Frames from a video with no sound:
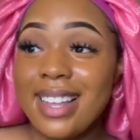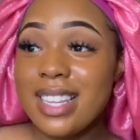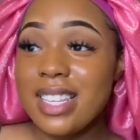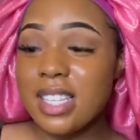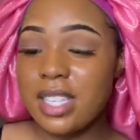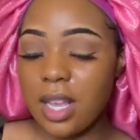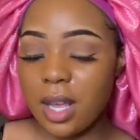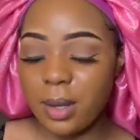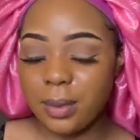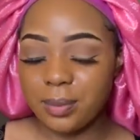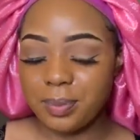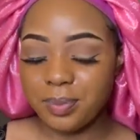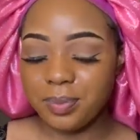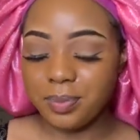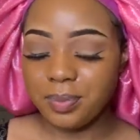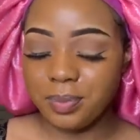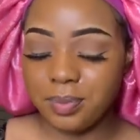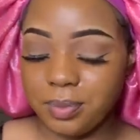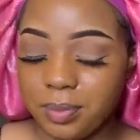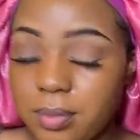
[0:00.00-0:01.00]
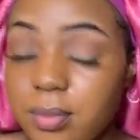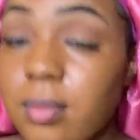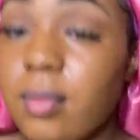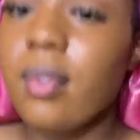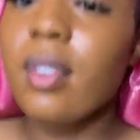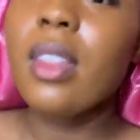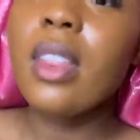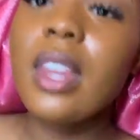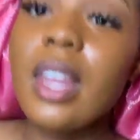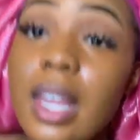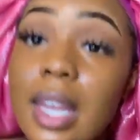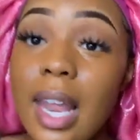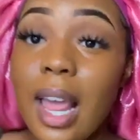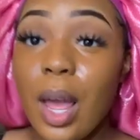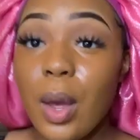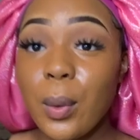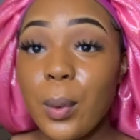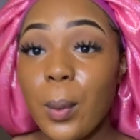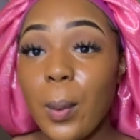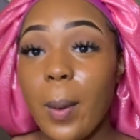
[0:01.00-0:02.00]
So
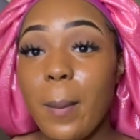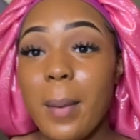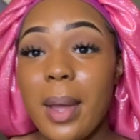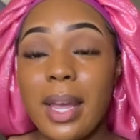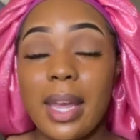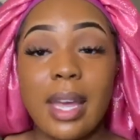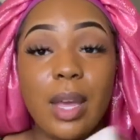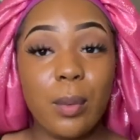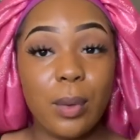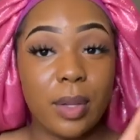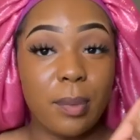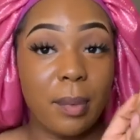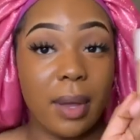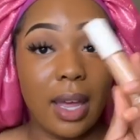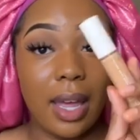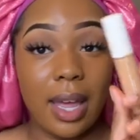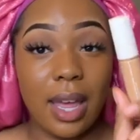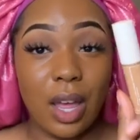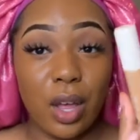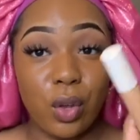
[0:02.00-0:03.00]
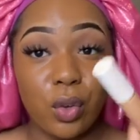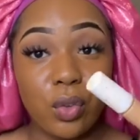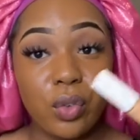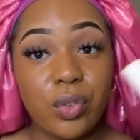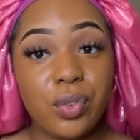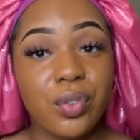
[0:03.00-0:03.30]
now going back in with my e.l.f.